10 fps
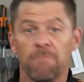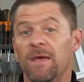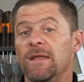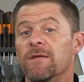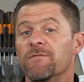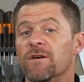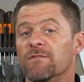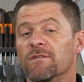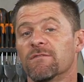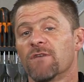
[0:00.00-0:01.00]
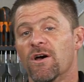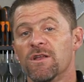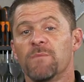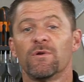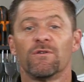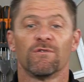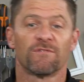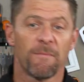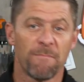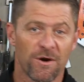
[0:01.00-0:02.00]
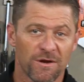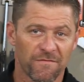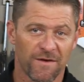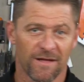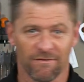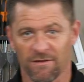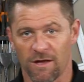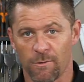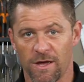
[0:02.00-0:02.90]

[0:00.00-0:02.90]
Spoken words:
Many inverters only produce a modified sine